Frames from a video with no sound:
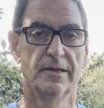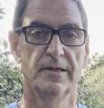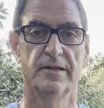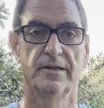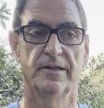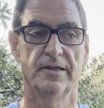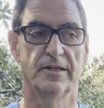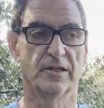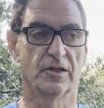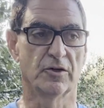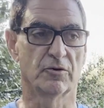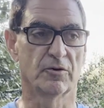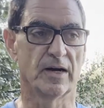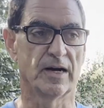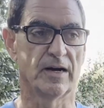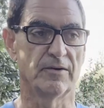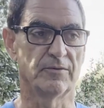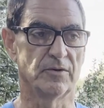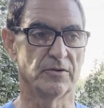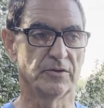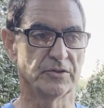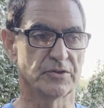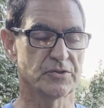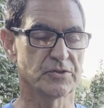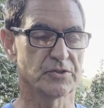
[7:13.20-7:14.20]
in
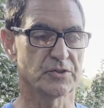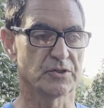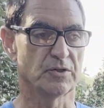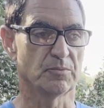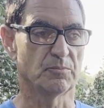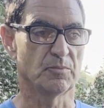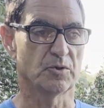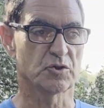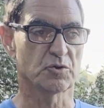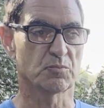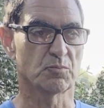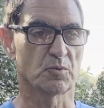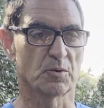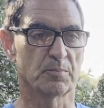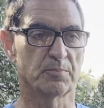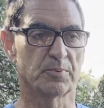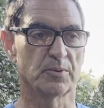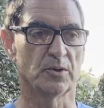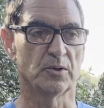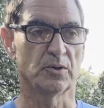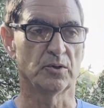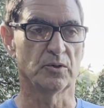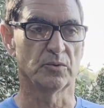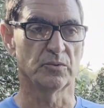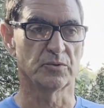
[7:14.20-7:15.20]
gravel. It's much more
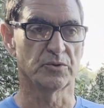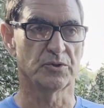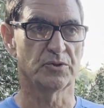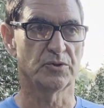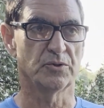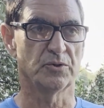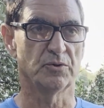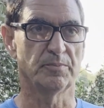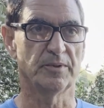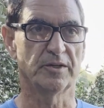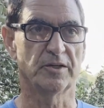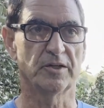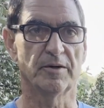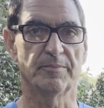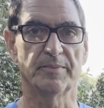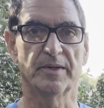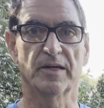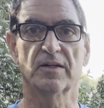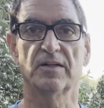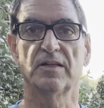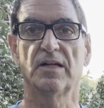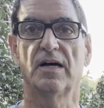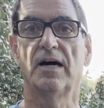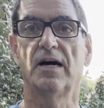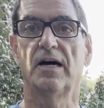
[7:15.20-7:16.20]
prone to becoming
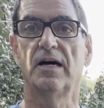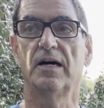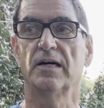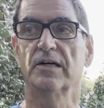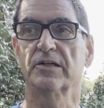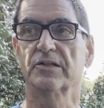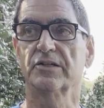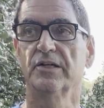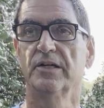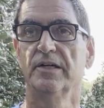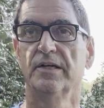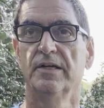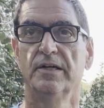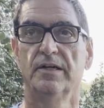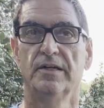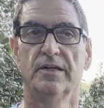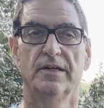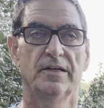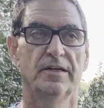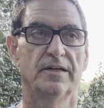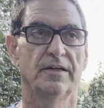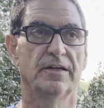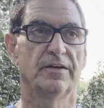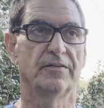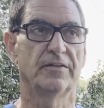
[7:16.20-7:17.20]
clogged
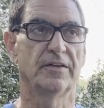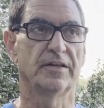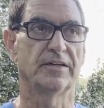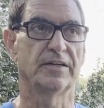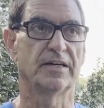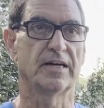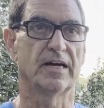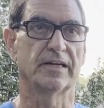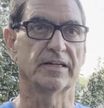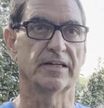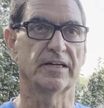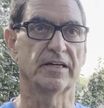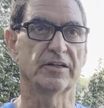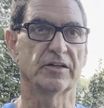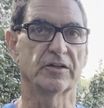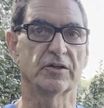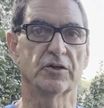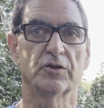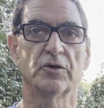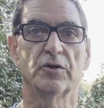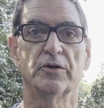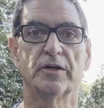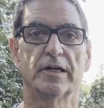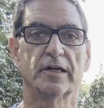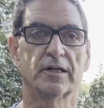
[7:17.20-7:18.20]
and then not getting a
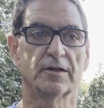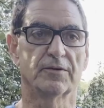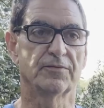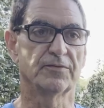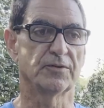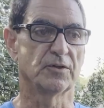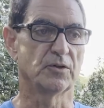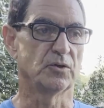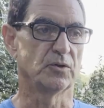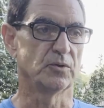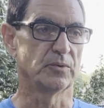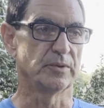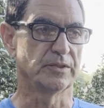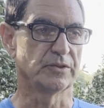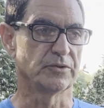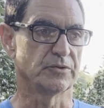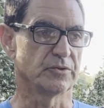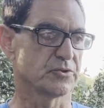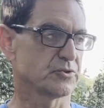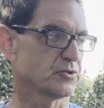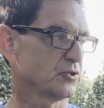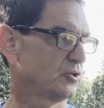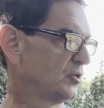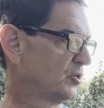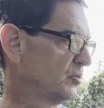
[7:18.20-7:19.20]
good airflow into the
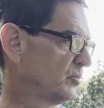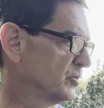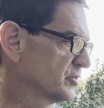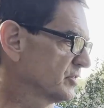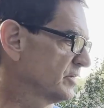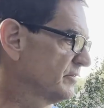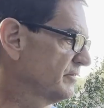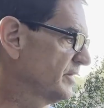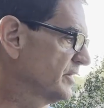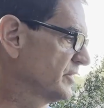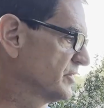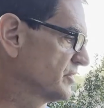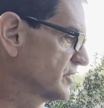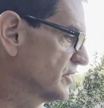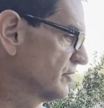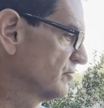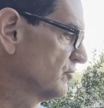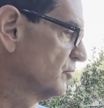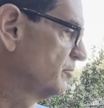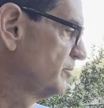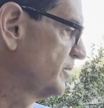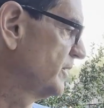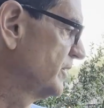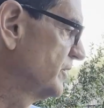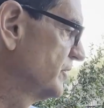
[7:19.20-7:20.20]
soil, which I've had several
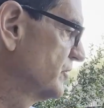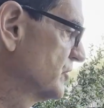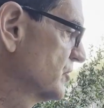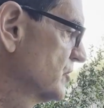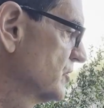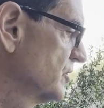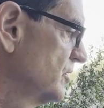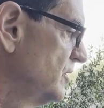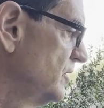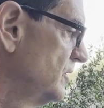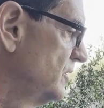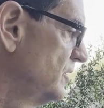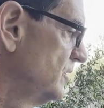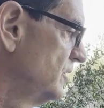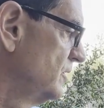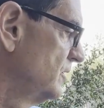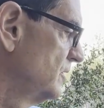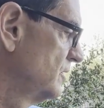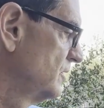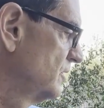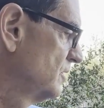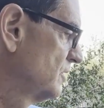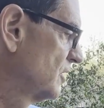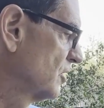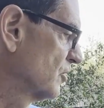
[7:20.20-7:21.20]
beds
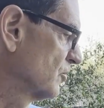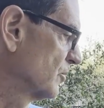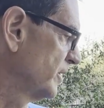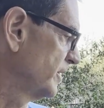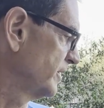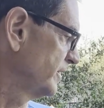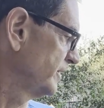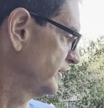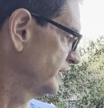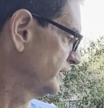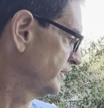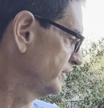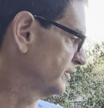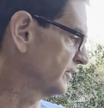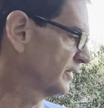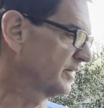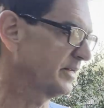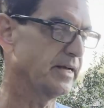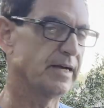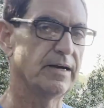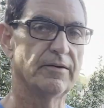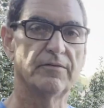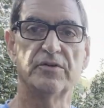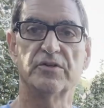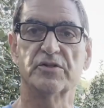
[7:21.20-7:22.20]
already that
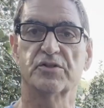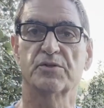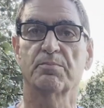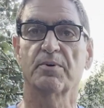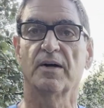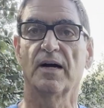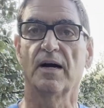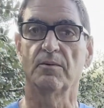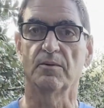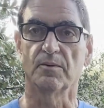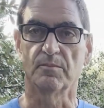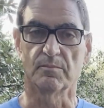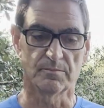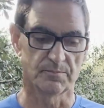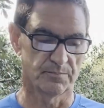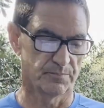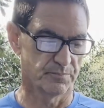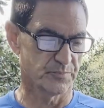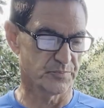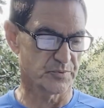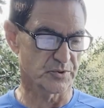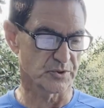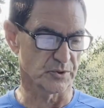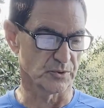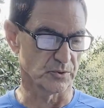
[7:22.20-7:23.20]
have this problem.
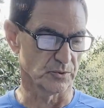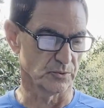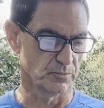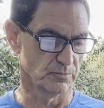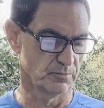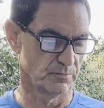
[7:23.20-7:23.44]
So